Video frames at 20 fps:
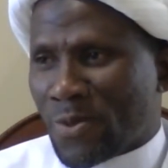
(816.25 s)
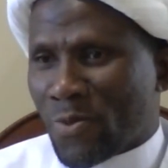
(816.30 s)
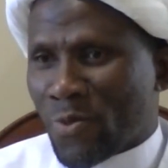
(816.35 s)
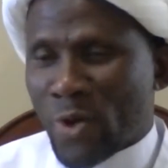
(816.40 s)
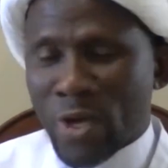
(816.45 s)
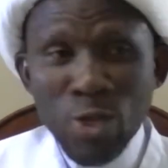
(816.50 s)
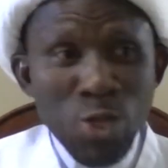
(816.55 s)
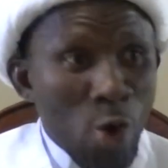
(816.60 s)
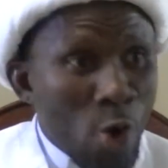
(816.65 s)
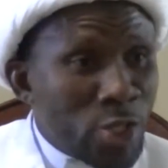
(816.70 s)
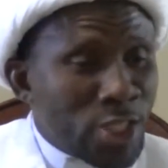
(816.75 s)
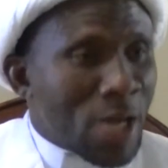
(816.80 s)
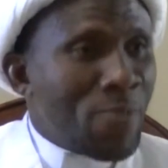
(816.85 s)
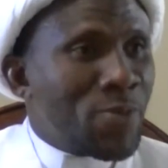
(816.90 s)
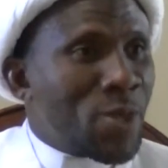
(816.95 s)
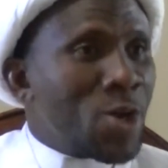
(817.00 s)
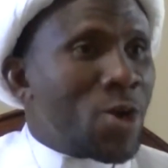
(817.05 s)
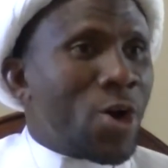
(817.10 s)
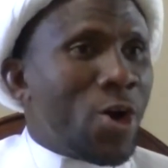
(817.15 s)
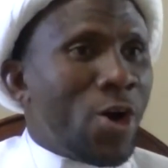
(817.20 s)
We know
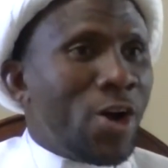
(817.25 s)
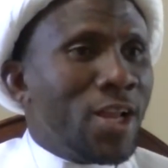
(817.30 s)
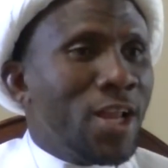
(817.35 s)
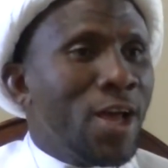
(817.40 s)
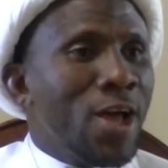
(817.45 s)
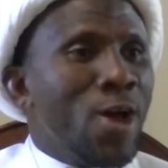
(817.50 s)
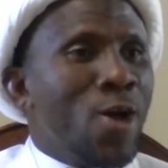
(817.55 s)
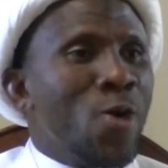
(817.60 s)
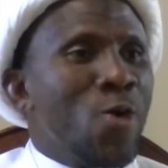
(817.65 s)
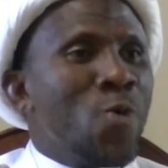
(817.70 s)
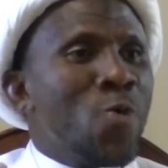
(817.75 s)
something called